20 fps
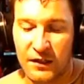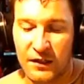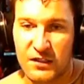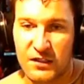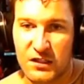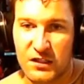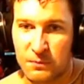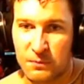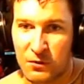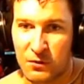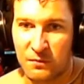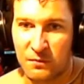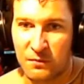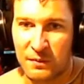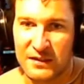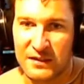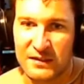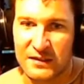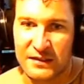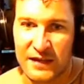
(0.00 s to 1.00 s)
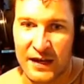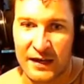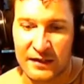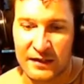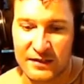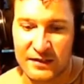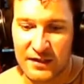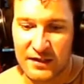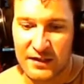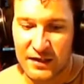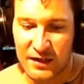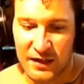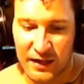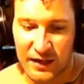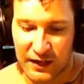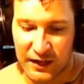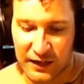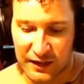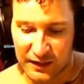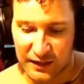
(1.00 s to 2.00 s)
spirit-based attack,
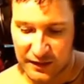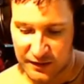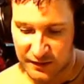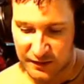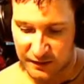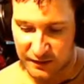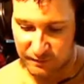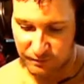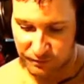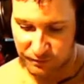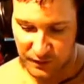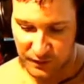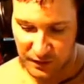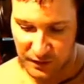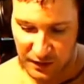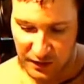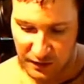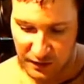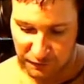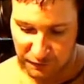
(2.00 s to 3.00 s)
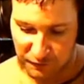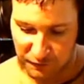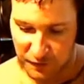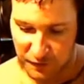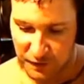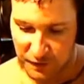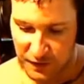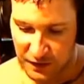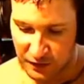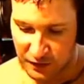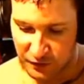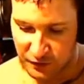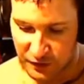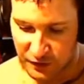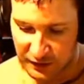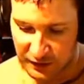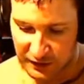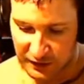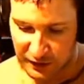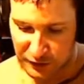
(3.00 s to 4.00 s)
and if they are
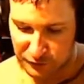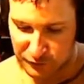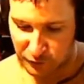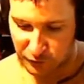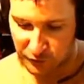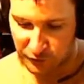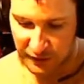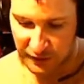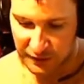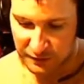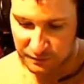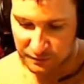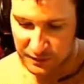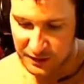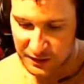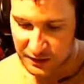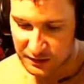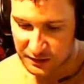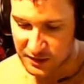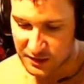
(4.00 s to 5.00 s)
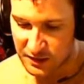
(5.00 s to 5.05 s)
not careful, that can be